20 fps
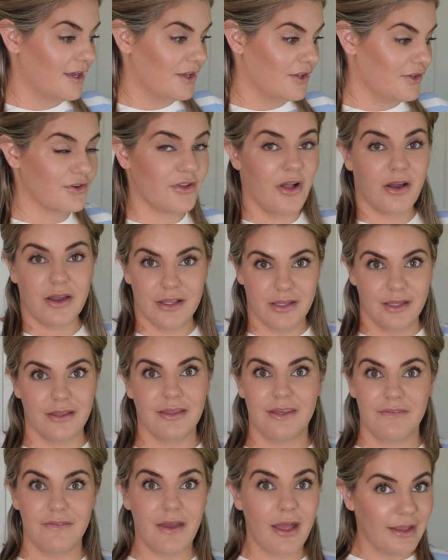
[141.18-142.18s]
you're not gonna
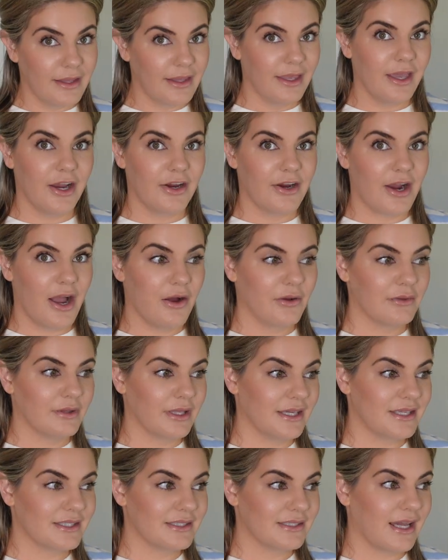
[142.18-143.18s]
leave any hair out.
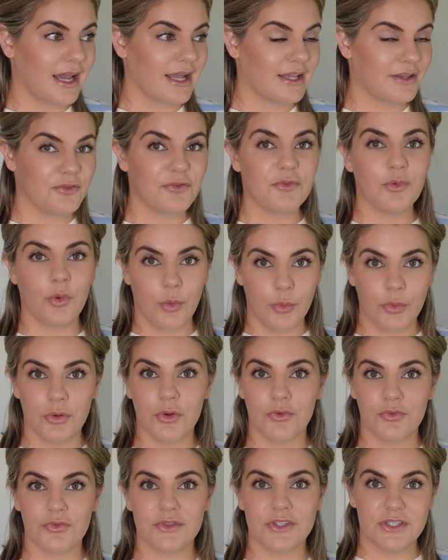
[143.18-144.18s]
Like, it's kind of
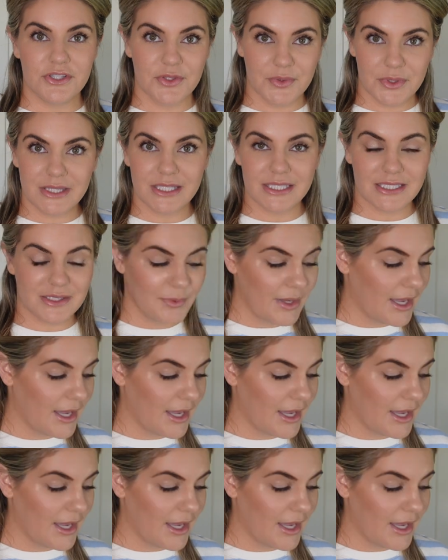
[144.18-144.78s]
foolproof to do it this